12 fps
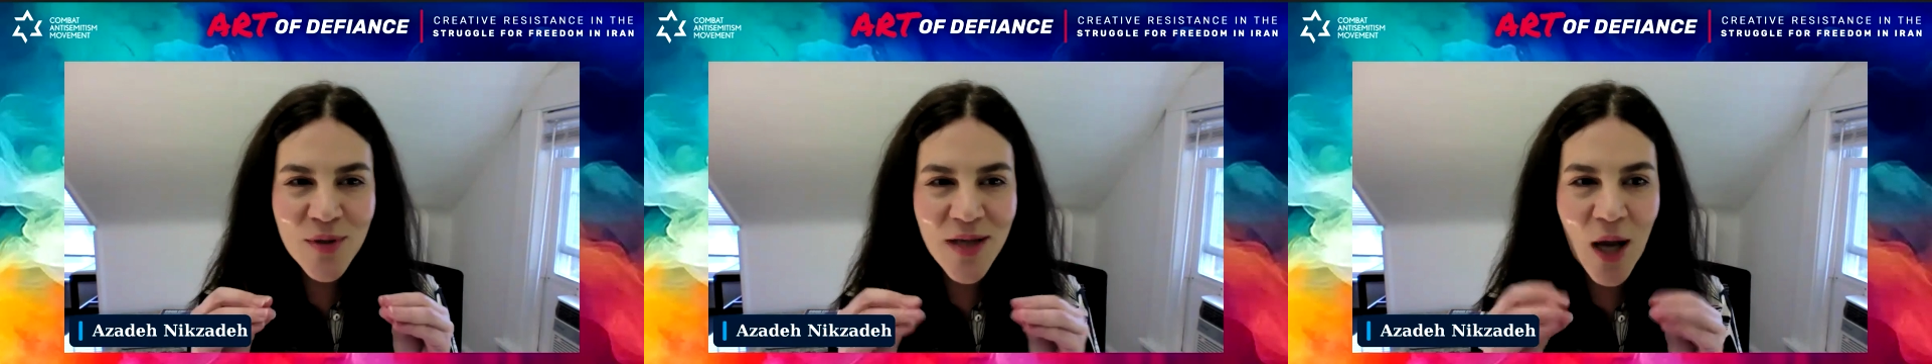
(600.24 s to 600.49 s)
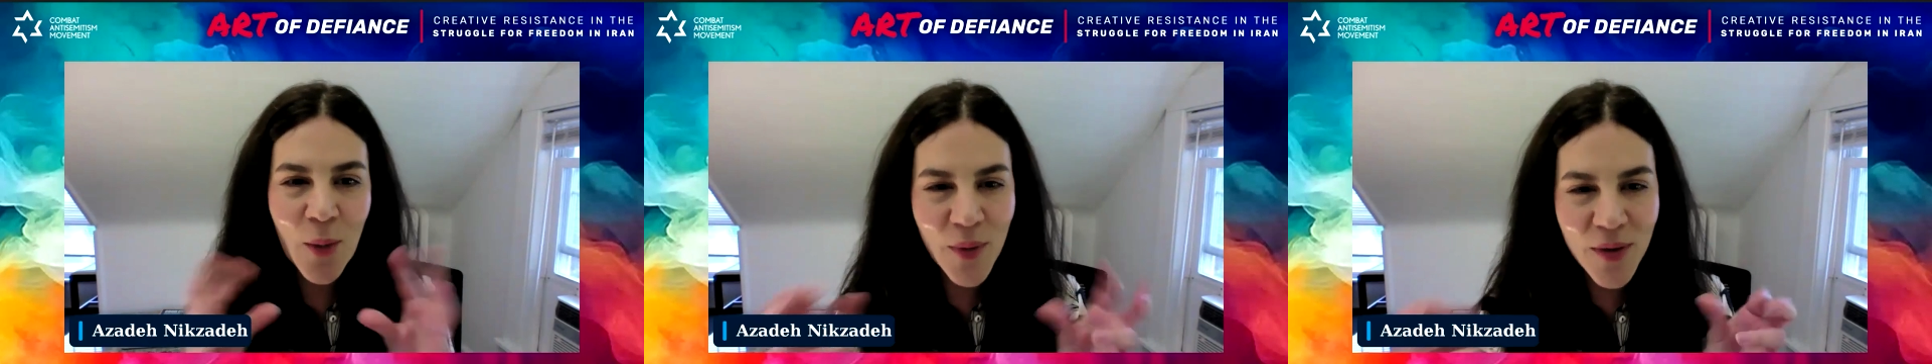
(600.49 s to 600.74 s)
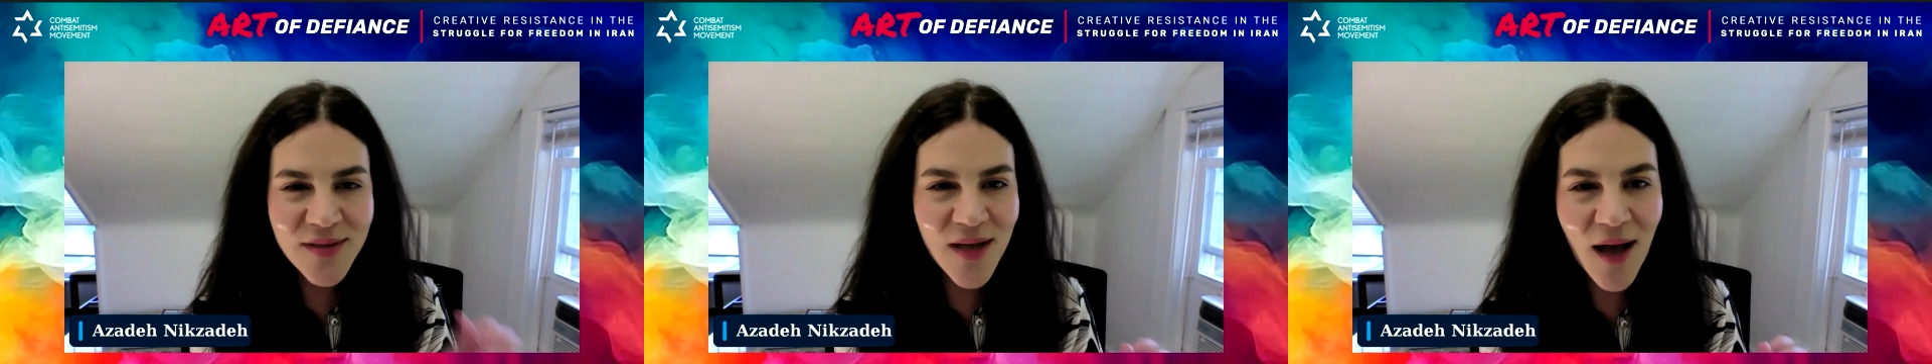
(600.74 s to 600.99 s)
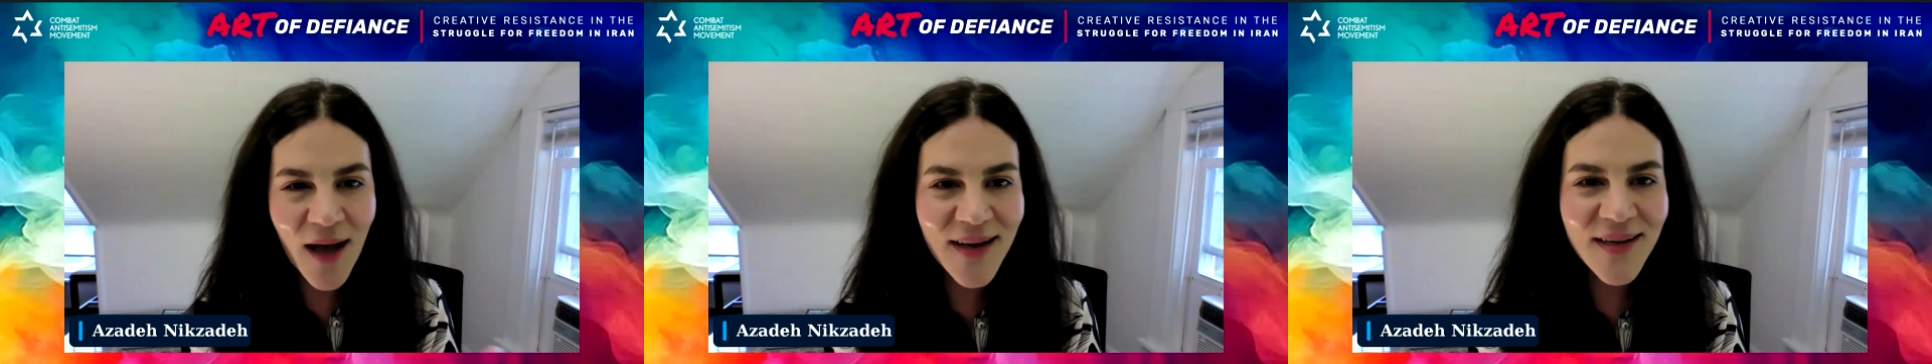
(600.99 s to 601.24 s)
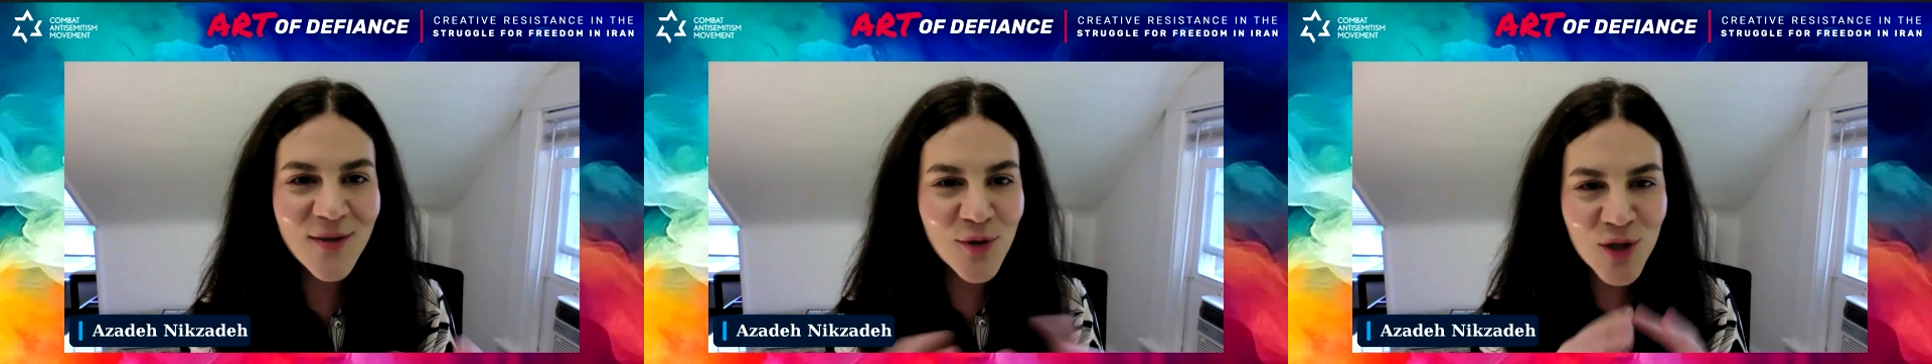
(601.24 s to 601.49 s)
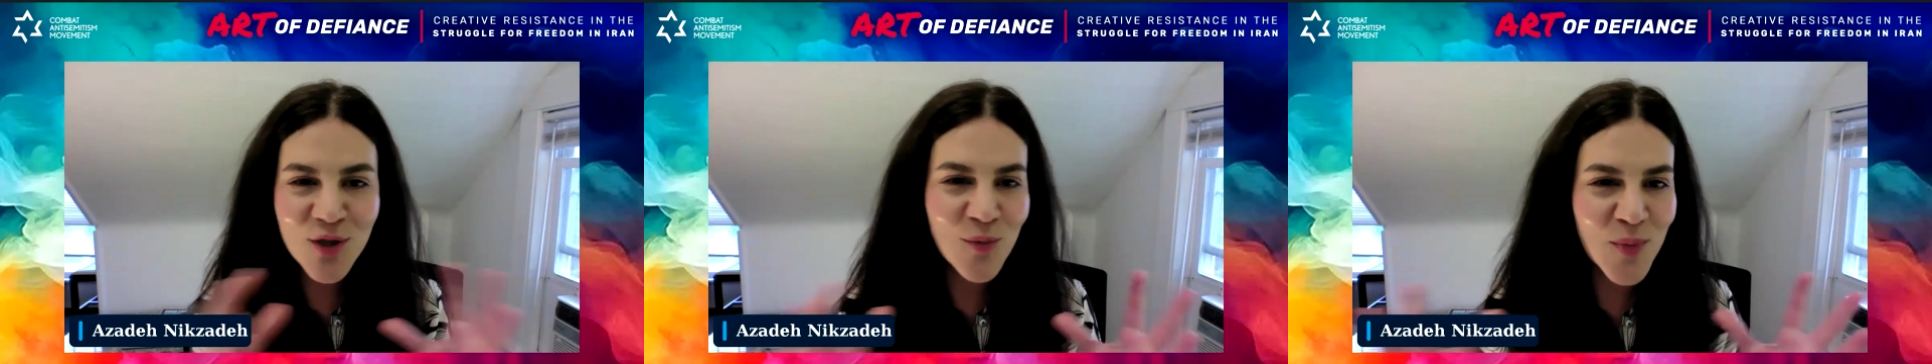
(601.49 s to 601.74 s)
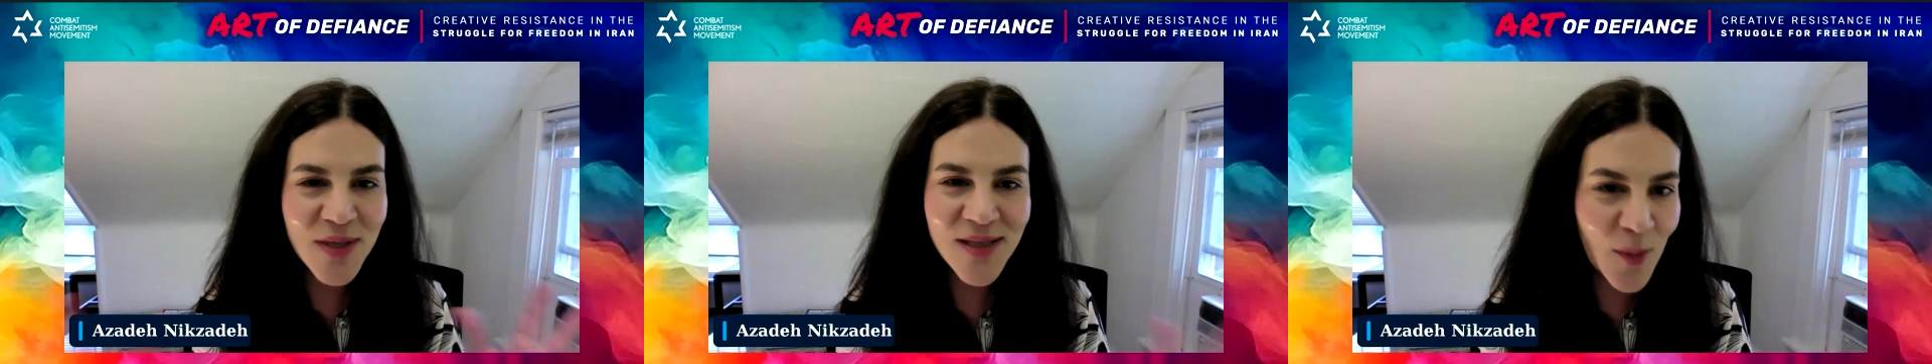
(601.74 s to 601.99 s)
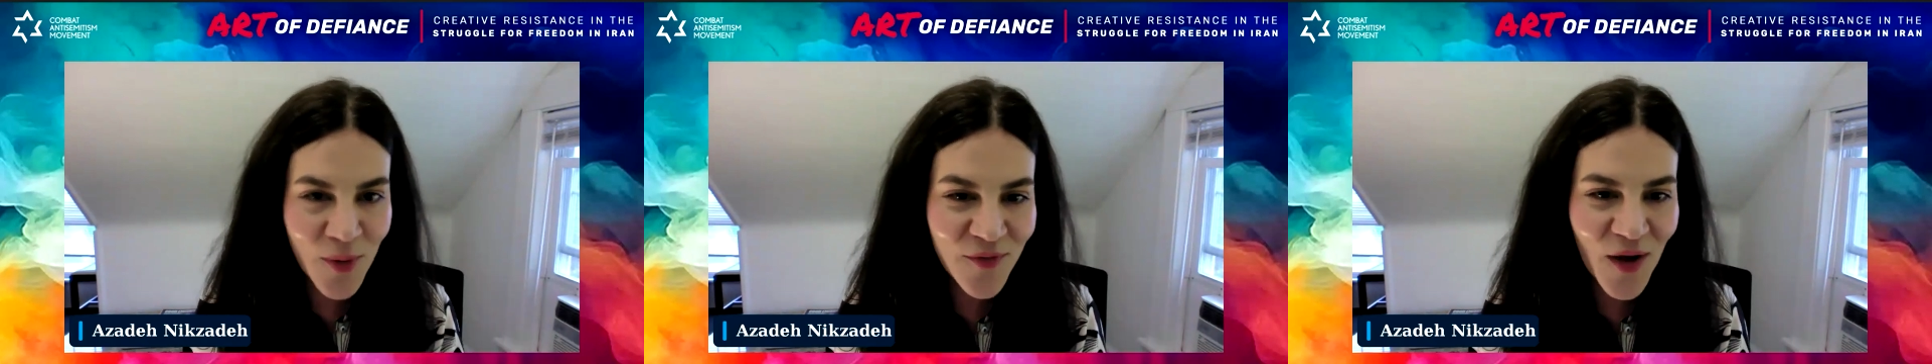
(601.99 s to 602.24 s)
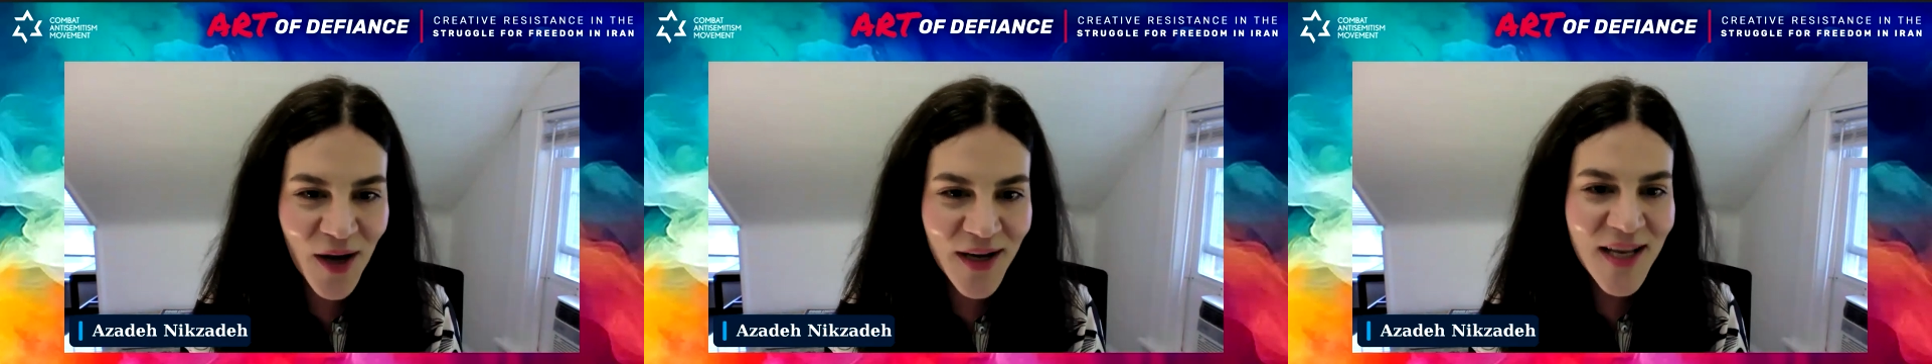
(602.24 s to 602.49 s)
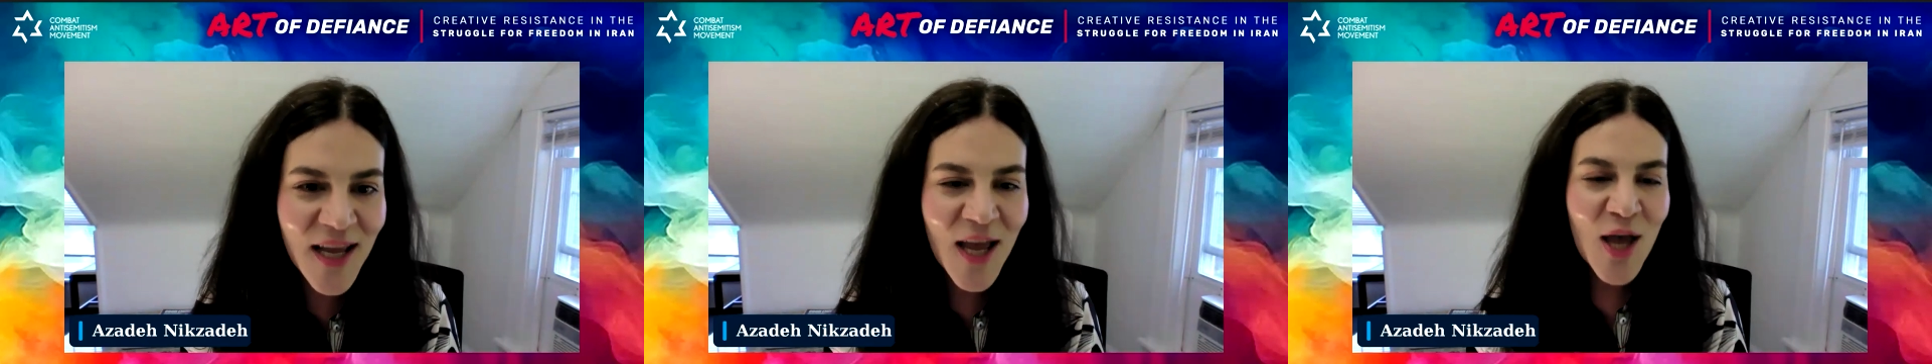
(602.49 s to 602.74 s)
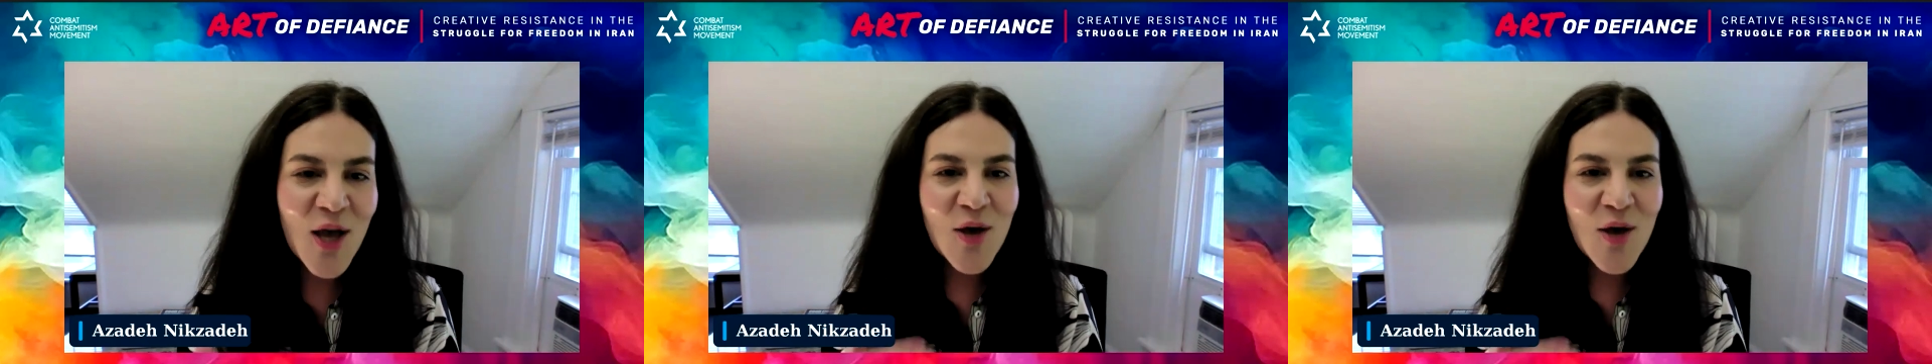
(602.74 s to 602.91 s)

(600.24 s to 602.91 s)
the word apartheid or gender-based apartheid,